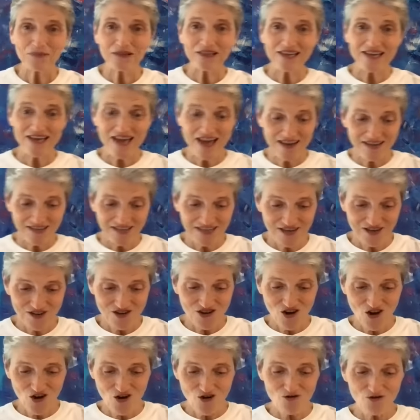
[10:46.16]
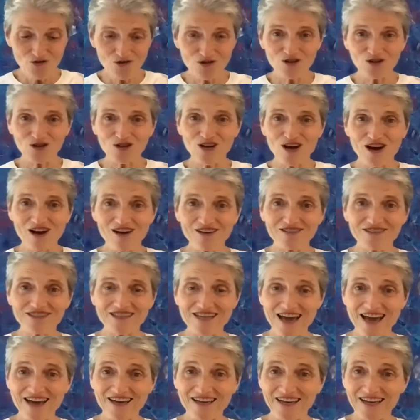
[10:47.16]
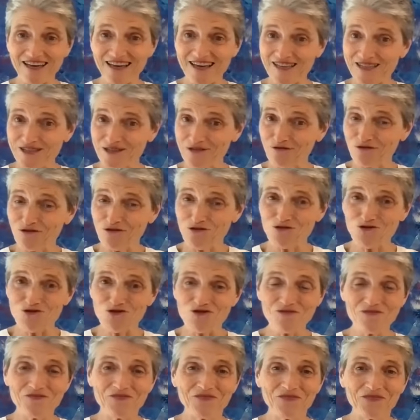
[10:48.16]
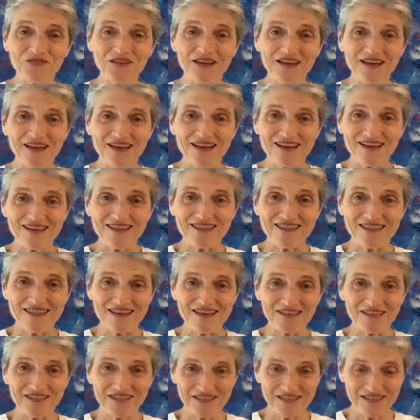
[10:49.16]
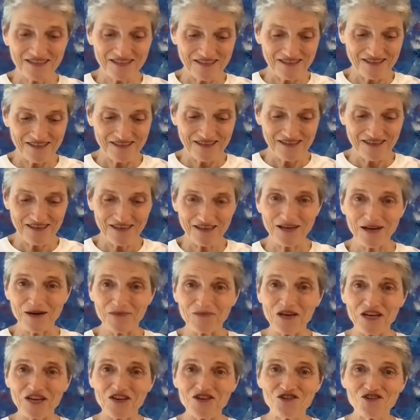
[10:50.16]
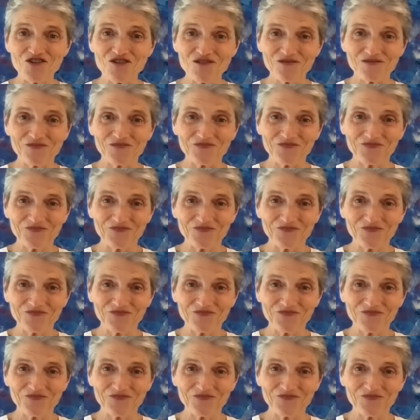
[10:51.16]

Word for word: Pleiadian Oracle card deck is for this coming year.